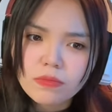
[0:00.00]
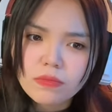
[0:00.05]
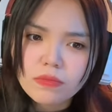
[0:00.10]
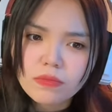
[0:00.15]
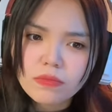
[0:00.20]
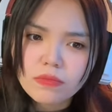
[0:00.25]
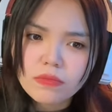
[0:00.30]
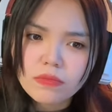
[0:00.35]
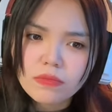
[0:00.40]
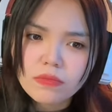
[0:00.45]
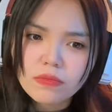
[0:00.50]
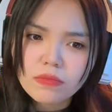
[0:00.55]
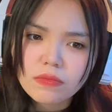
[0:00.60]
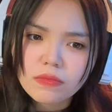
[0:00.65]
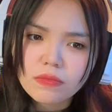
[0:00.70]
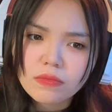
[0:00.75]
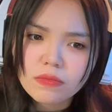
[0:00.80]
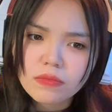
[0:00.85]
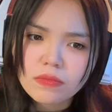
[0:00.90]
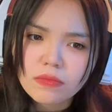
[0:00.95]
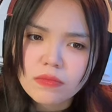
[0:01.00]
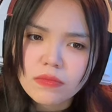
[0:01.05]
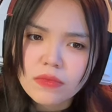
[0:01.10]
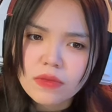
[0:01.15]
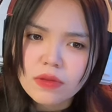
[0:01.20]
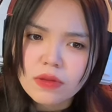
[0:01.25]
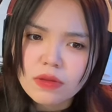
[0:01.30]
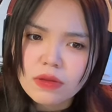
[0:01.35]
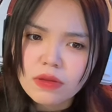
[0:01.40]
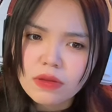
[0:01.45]

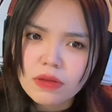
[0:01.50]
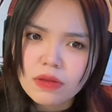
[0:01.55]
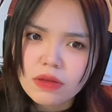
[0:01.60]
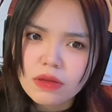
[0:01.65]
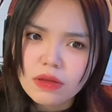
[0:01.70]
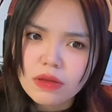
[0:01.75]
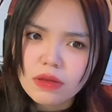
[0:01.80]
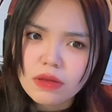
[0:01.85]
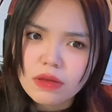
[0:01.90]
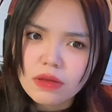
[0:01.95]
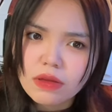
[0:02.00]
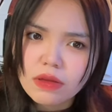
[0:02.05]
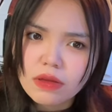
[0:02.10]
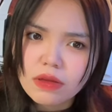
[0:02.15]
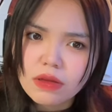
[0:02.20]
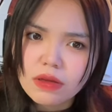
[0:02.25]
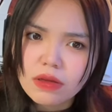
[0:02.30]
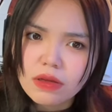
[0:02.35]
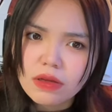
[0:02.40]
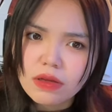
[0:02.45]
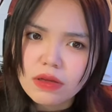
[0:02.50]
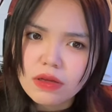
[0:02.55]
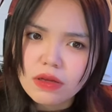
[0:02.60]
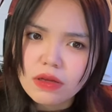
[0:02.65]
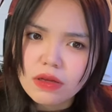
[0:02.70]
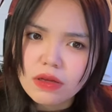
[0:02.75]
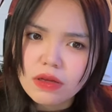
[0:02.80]
(no one is talking)